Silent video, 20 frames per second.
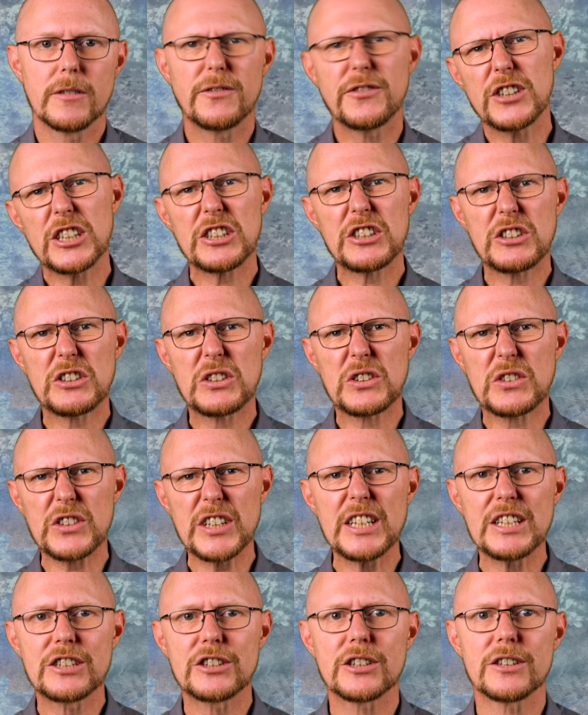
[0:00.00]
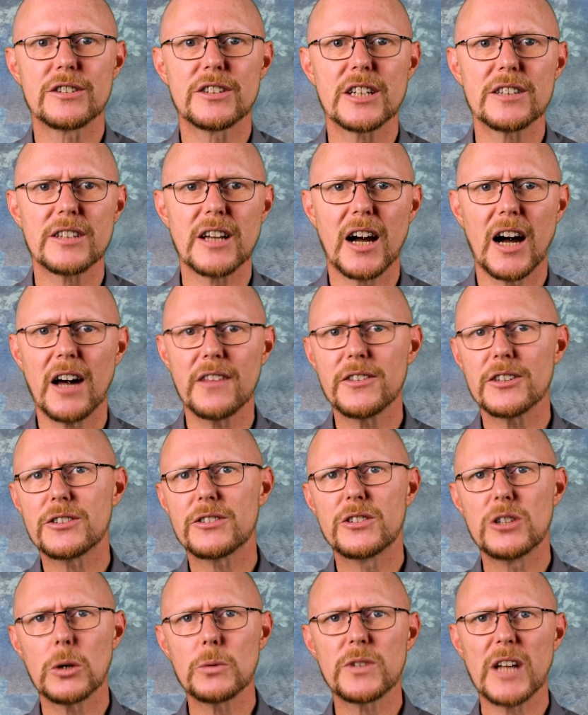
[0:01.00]
frustration that
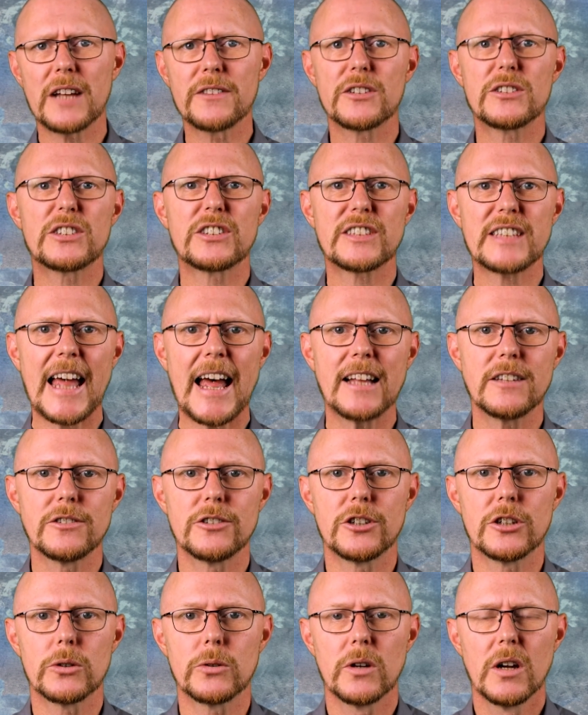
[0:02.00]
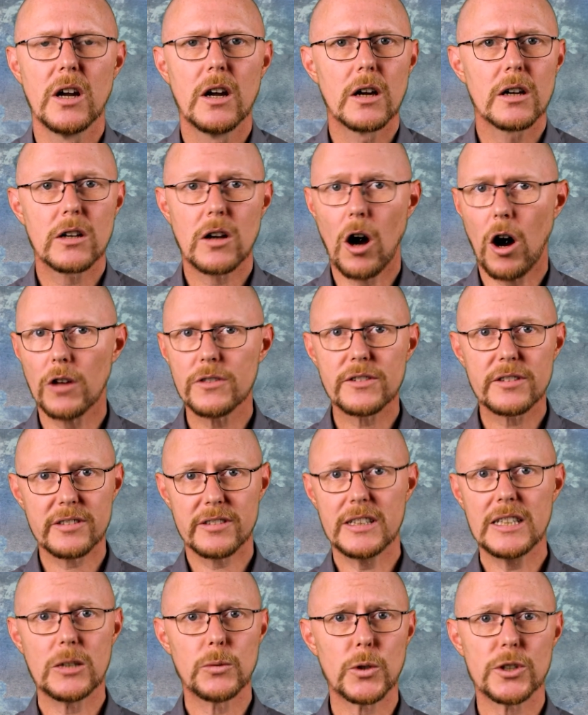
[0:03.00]
others don't understand you, can't
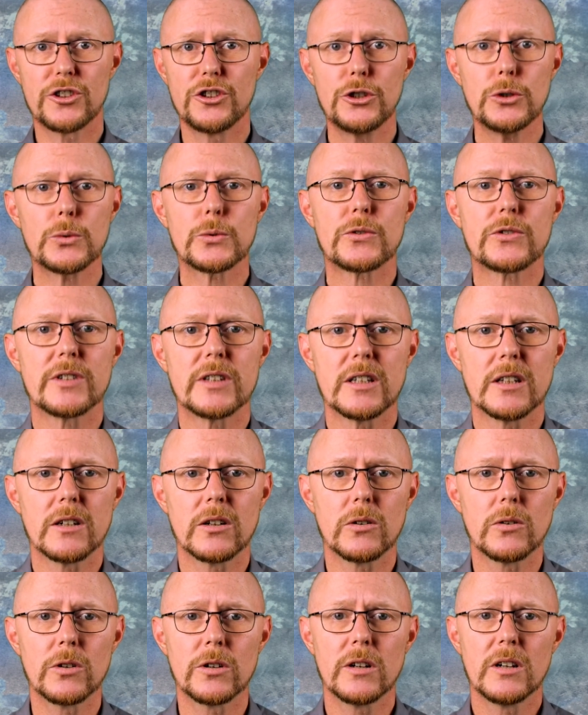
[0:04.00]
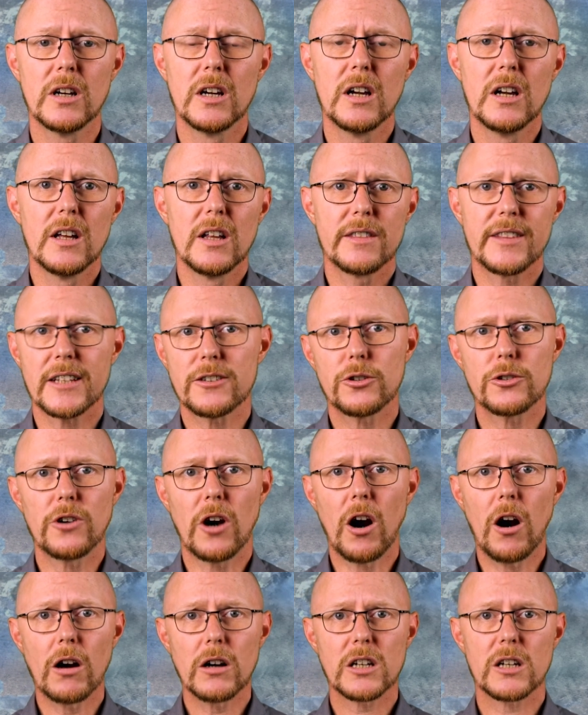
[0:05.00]
see what you see, or that your
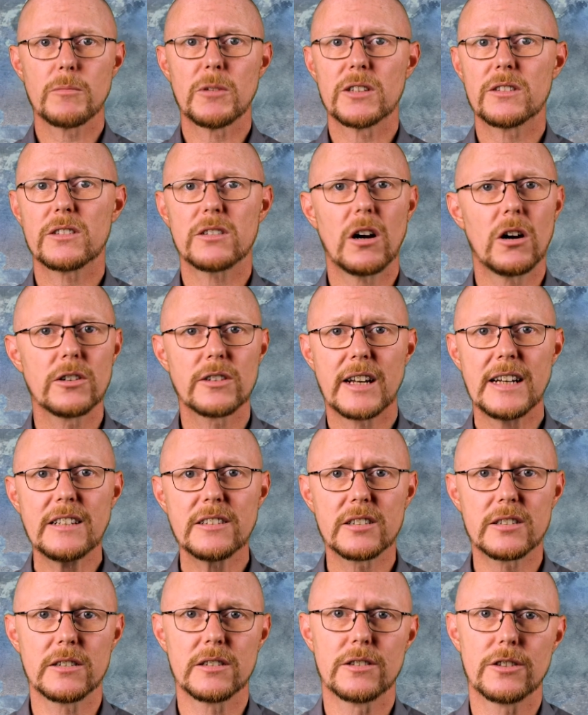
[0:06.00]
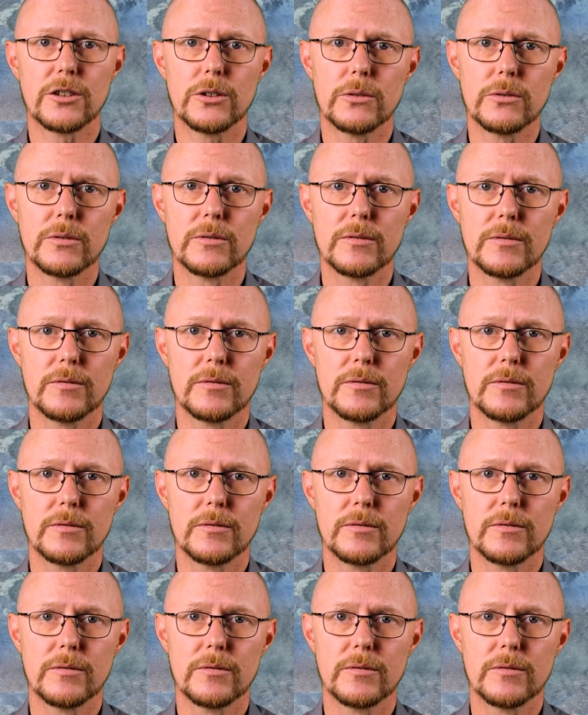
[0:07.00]
arguments aren't listened to.